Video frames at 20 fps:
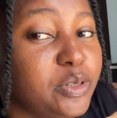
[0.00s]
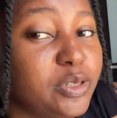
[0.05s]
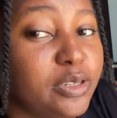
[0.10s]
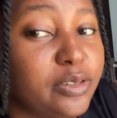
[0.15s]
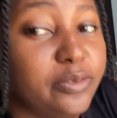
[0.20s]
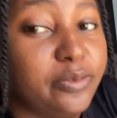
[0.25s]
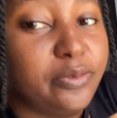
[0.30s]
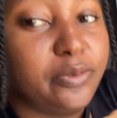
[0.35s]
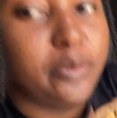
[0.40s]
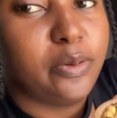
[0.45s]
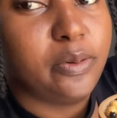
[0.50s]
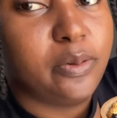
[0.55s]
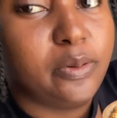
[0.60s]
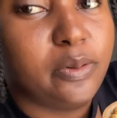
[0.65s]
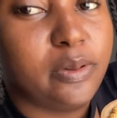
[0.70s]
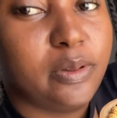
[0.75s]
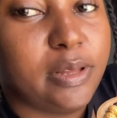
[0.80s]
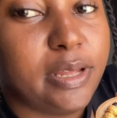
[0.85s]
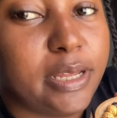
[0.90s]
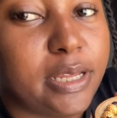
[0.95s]
using it for
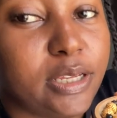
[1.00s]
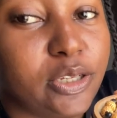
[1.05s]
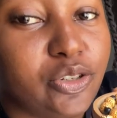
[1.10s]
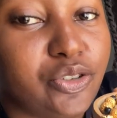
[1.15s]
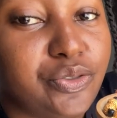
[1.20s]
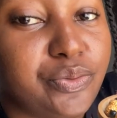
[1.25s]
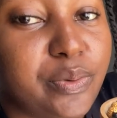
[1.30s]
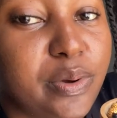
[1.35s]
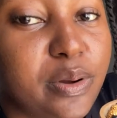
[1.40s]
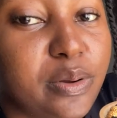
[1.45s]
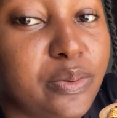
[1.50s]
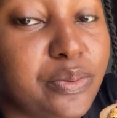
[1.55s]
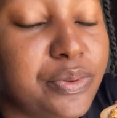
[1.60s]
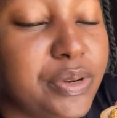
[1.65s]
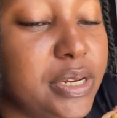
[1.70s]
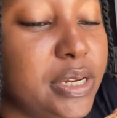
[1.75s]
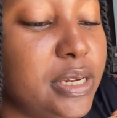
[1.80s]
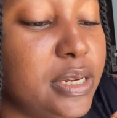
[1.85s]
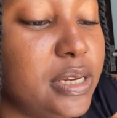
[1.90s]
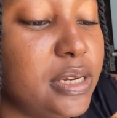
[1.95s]
like a
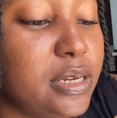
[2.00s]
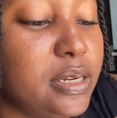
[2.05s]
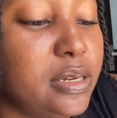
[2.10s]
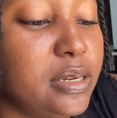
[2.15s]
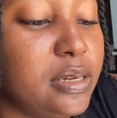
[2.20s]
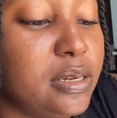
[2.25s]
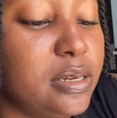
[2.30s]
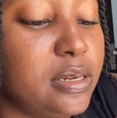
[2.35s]
jewelry